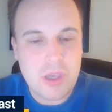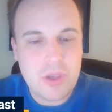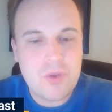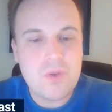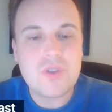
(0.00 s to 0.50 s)

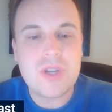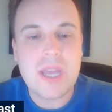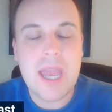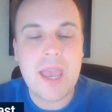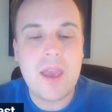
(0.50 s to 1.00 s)
Huge
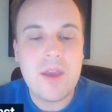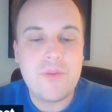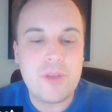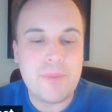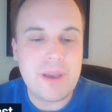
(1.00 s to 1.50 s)
day
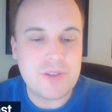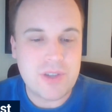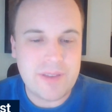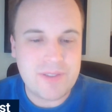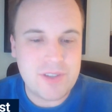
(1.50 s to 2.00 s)
for the Pacers
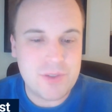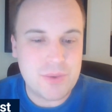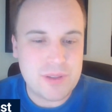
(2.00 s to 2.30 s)
offseason.